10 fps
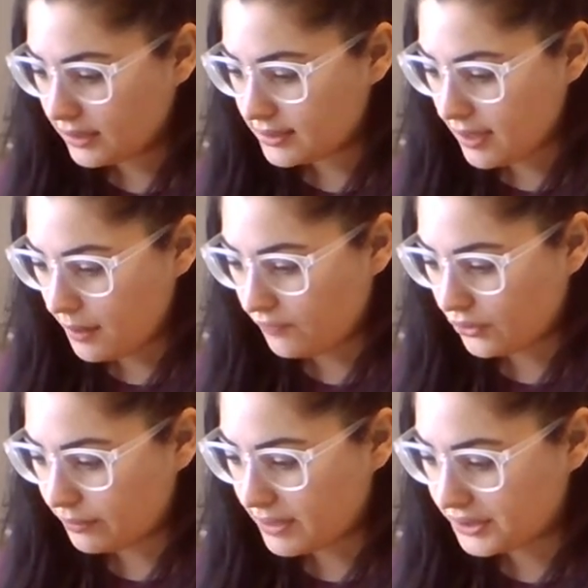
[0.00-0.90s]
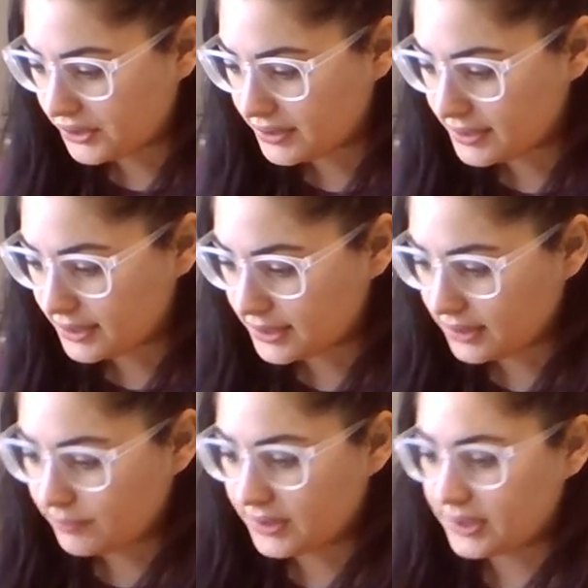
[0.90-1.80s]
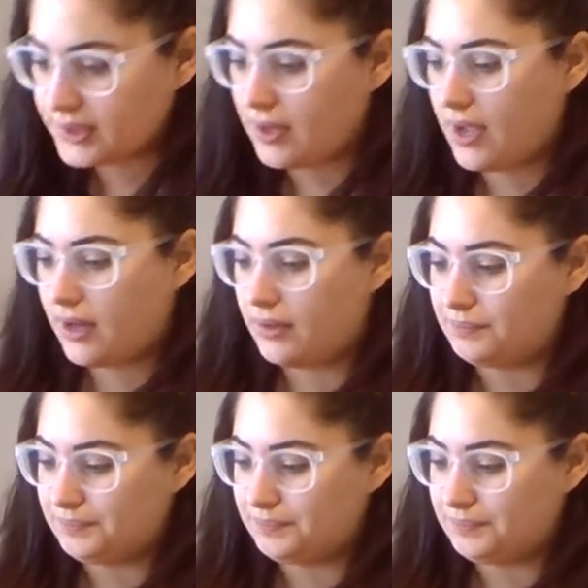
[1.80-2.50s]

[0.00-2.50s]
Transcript: it's helpful to measure the 6 centimeter side